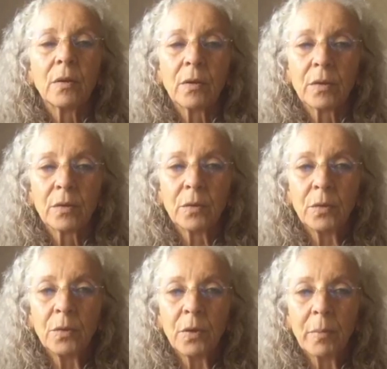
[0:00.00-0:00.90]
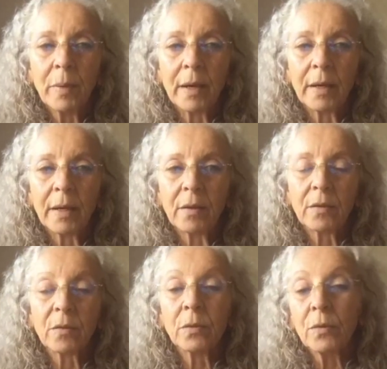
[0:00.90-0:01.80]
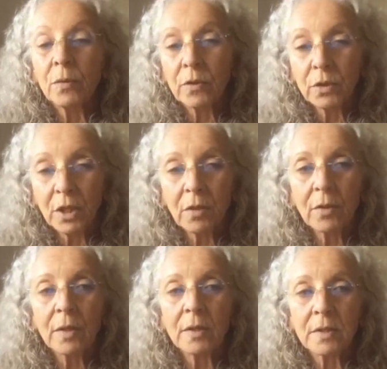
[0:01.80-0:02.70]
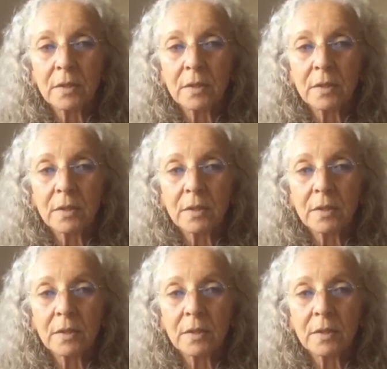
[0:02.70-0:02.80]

through your body, through your chakras,